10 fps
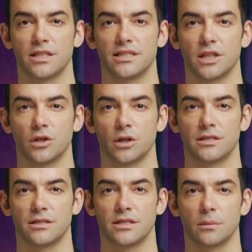This
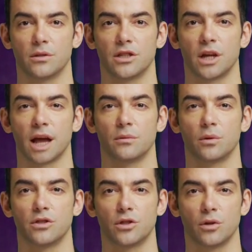increase in temperature
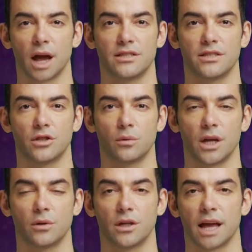and pressure creates a
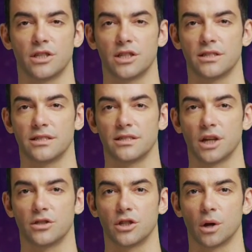nuclear reaction in the
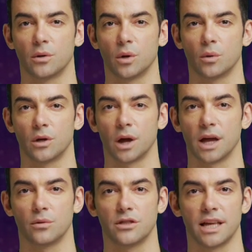star's core, where
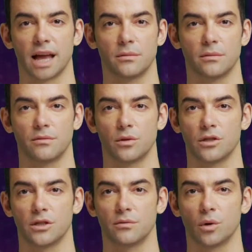hydrogen atoms
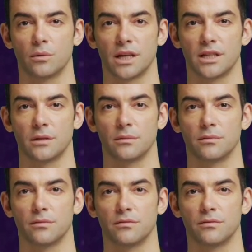fuse to form
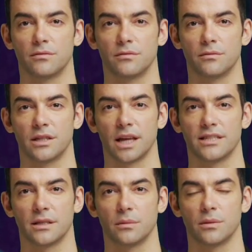helium.
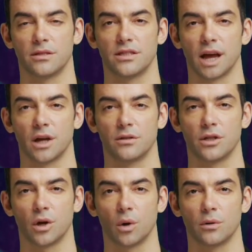In a typical star,
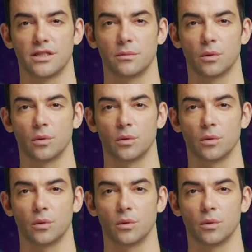the core is